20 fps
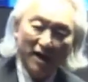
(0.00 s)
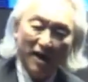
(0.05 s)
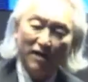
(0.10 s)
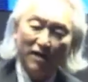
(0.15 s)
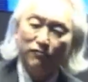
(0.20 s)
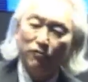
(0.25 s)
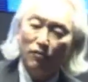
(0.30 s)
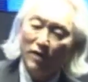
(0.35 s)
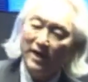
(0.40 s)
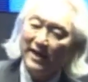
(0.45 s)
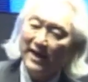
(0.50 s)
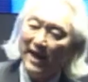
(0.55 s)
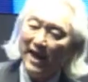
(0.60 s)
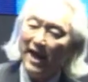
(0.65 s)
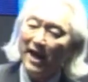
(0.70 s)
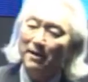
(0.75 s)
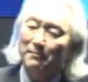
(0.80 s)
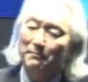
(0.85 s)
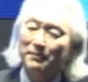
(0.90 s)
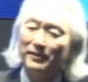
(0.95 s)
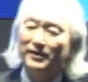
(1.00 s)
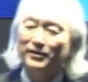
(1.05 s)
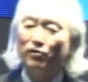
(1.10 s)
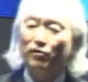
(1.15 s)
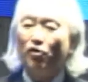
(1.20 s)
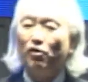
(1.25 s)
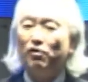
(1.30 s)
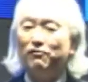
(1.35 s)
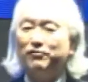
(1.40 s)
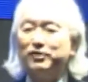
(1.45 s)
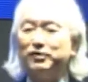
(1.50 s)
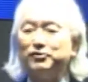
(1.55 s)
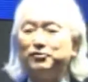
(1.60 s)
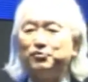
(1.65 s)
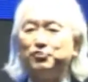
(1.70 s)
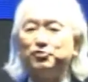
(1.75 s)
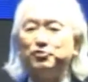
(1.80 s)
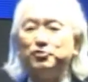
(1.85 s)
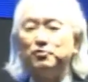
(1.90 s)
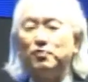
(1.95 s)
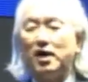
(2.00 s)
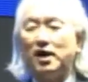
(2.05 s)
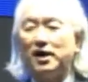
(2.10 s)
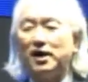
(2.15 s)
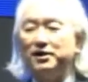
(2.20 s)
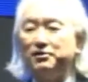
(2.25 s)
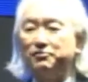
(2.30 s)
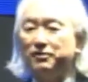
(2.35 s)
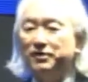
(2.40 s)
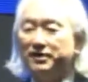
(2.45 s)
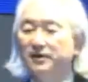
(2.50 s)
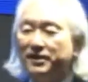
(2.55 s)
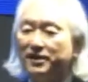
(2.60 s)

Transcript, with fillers: of what happened over 200